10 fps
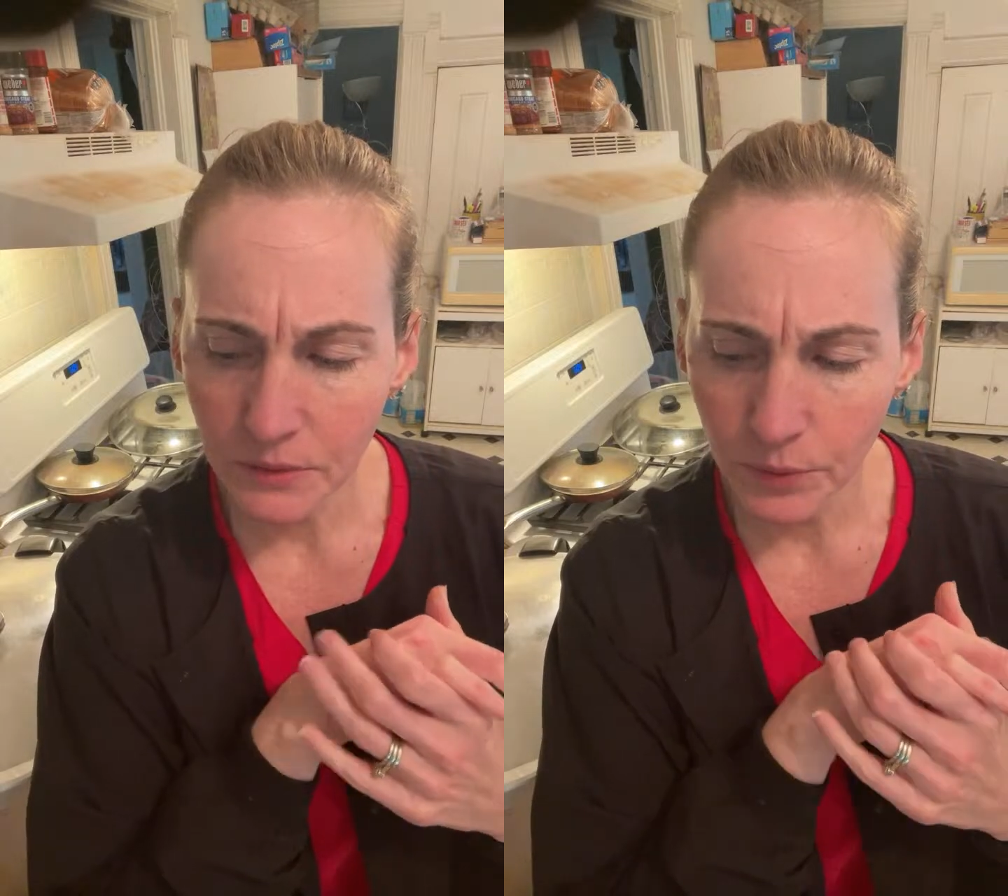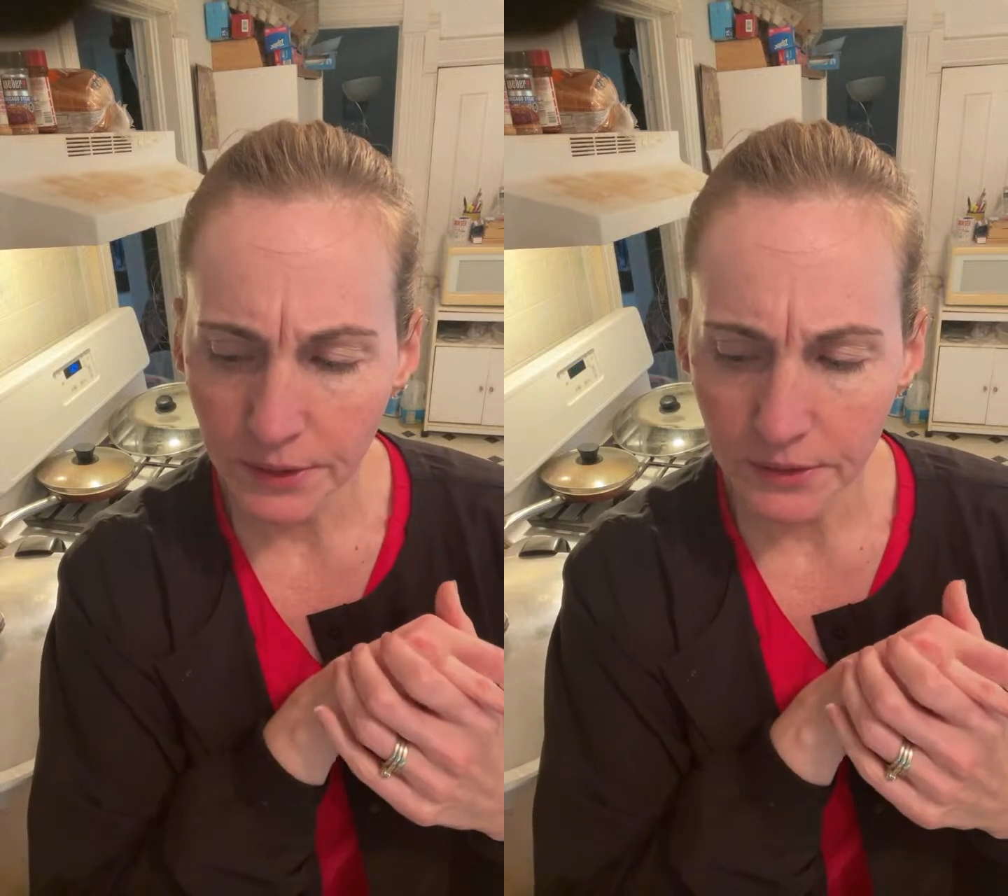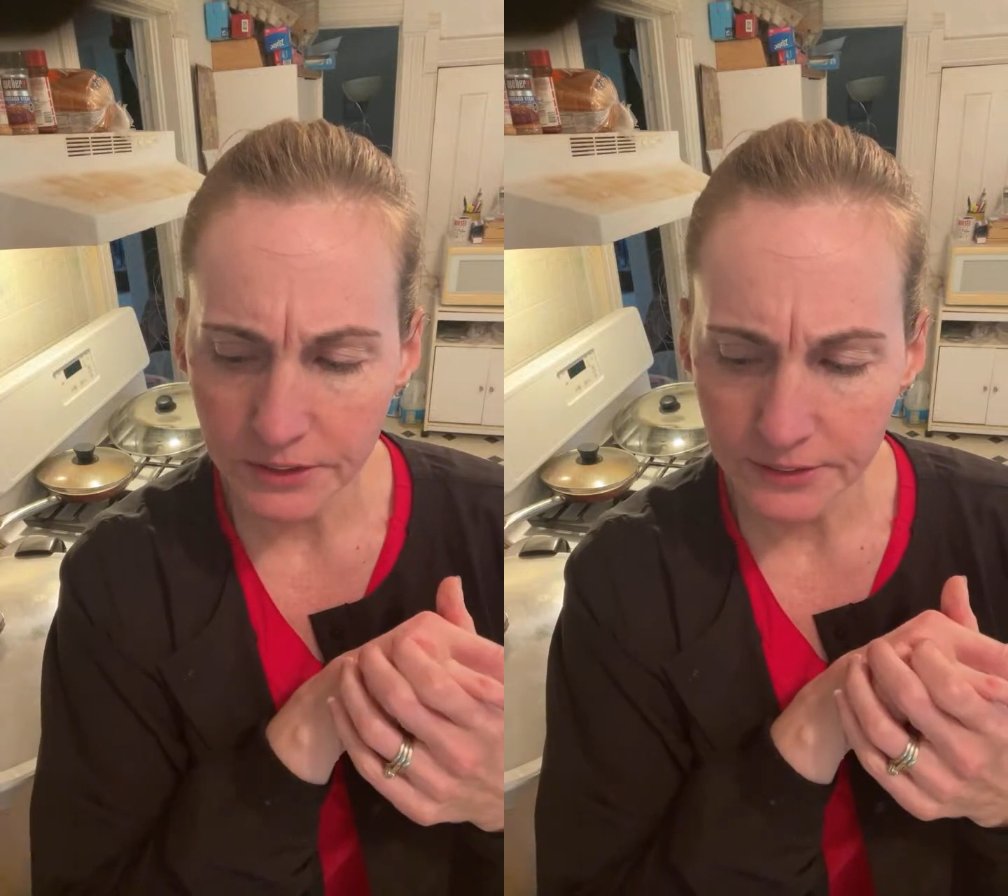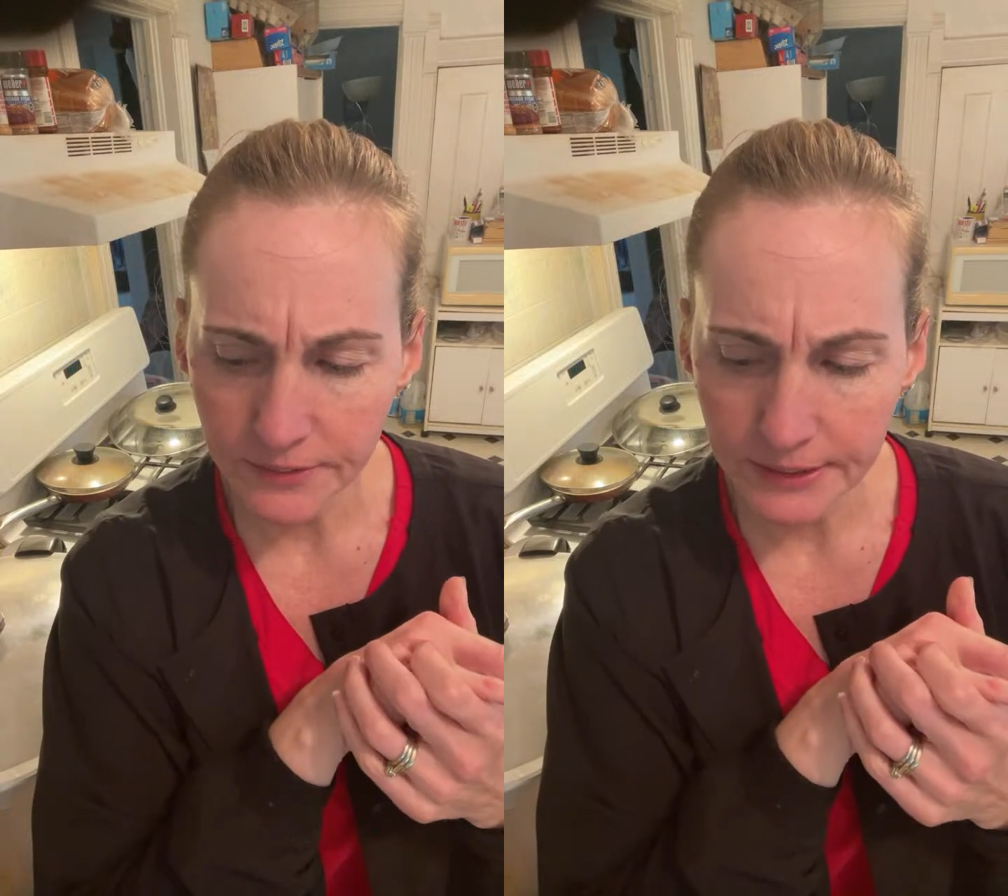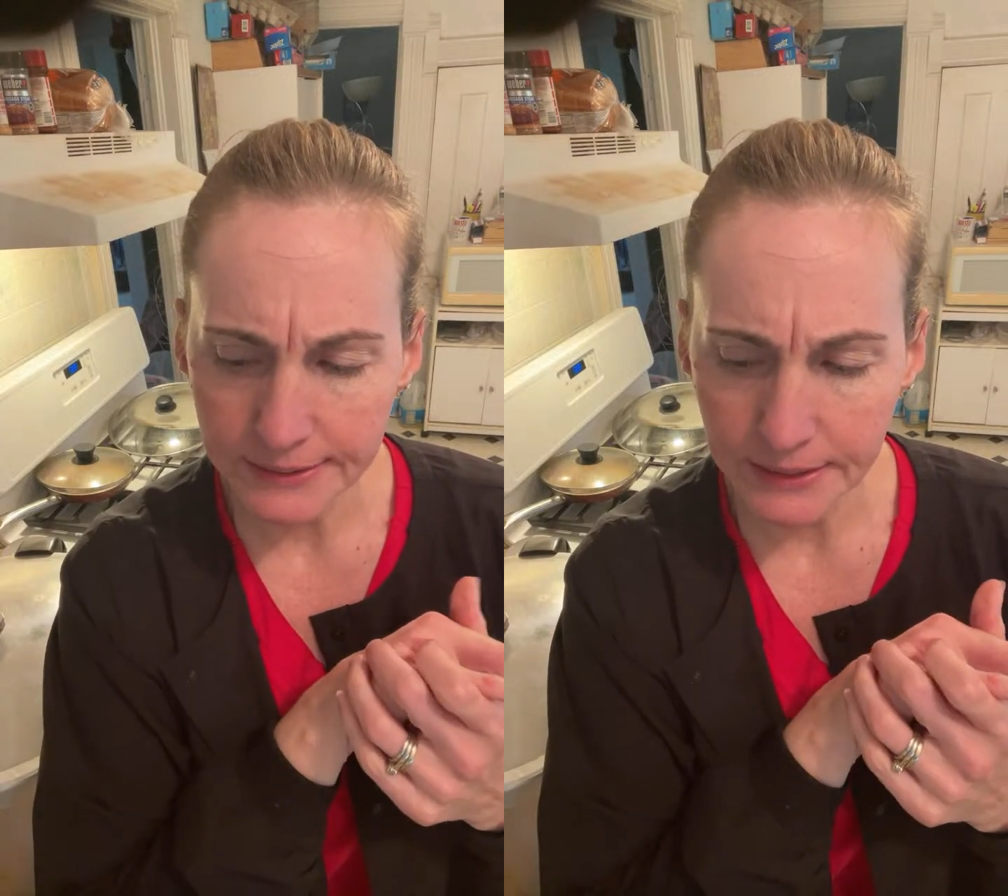Where else have
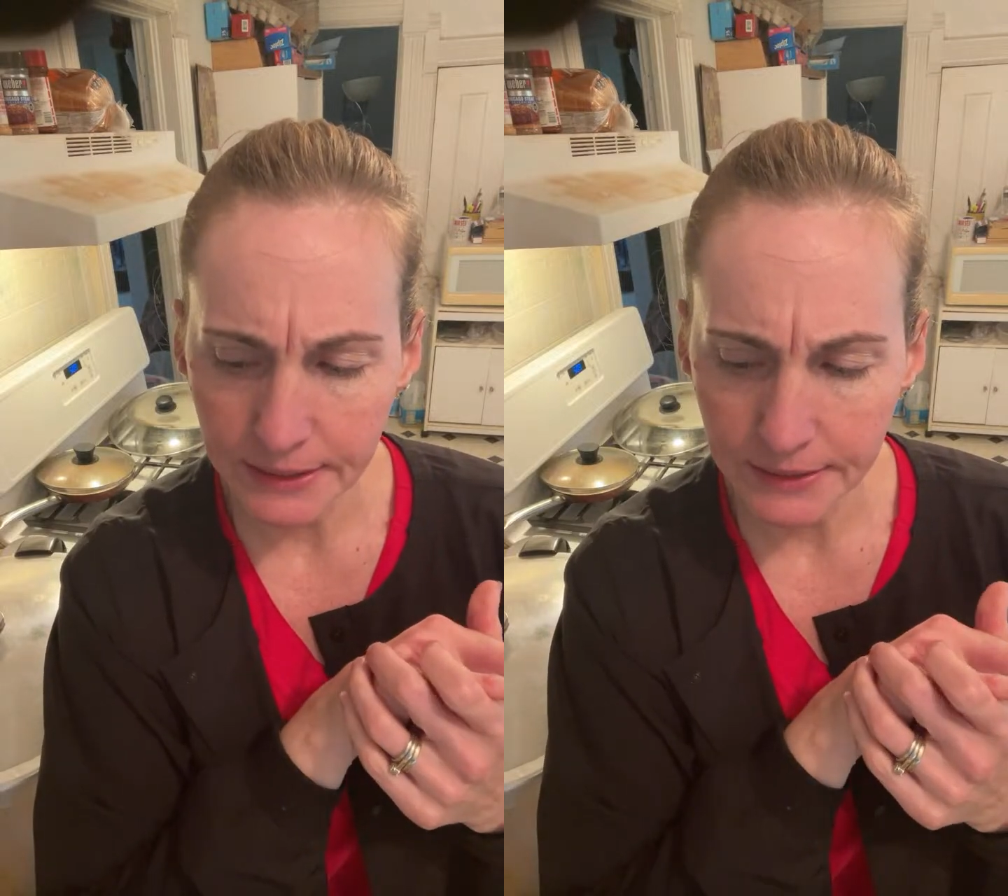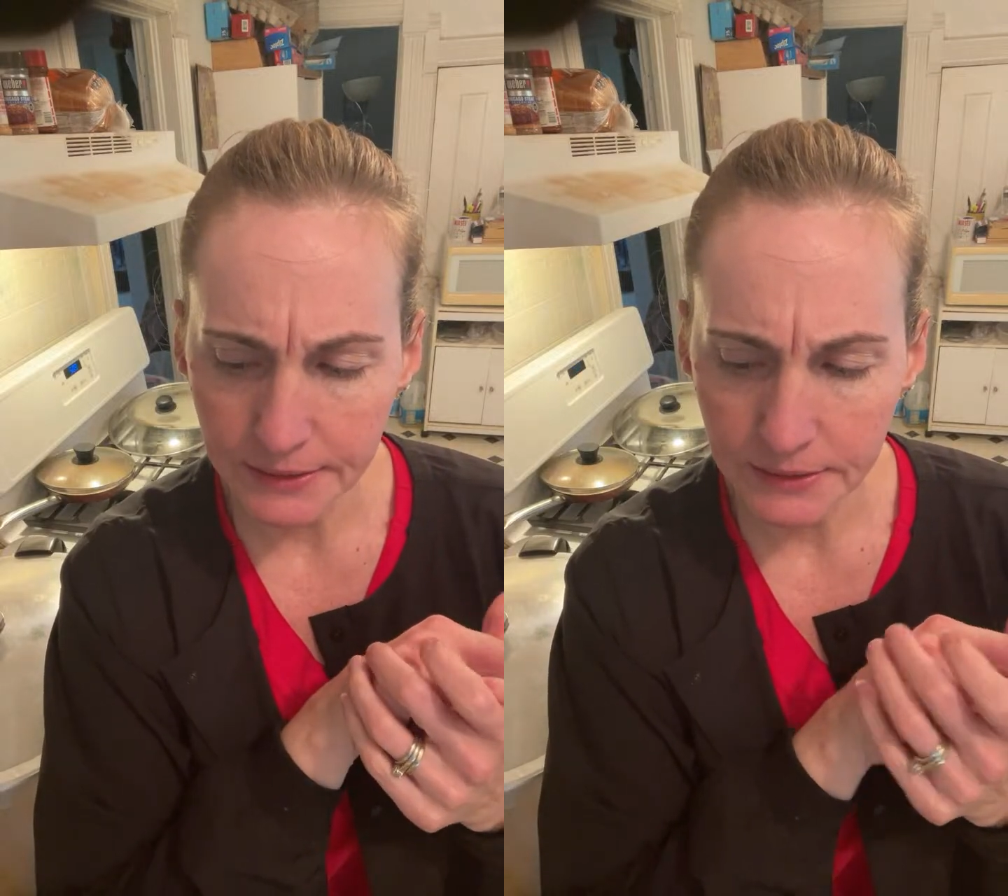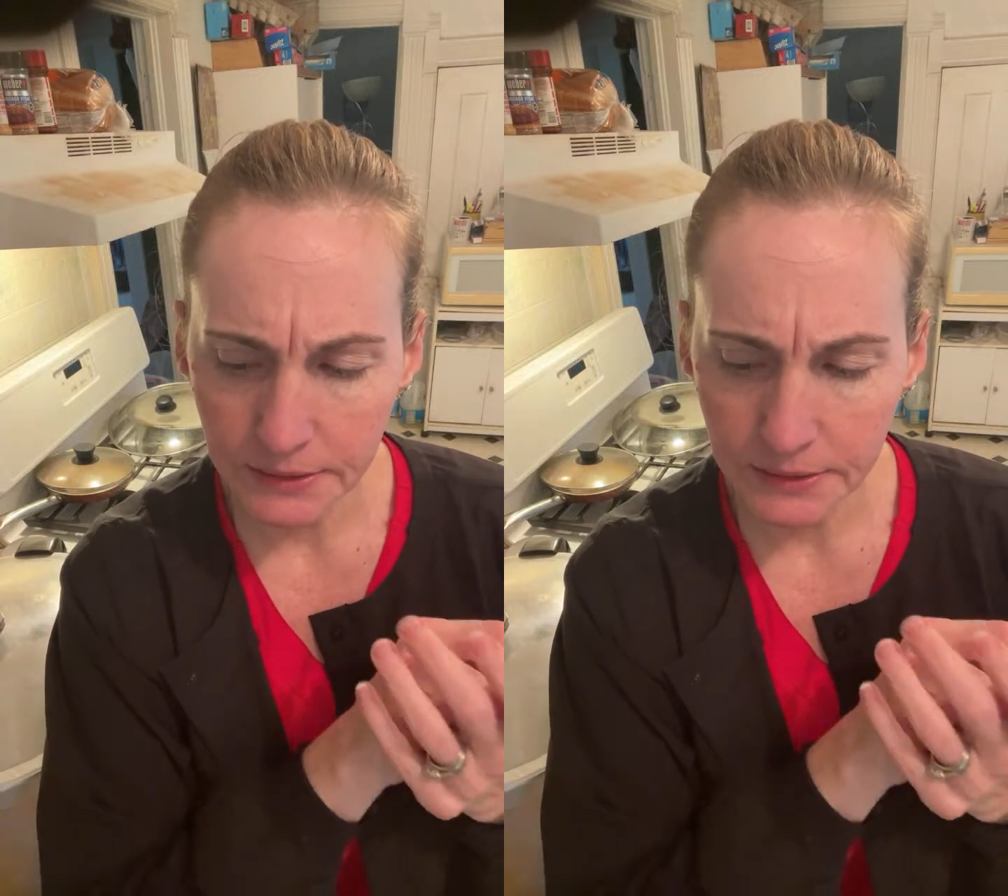I sent?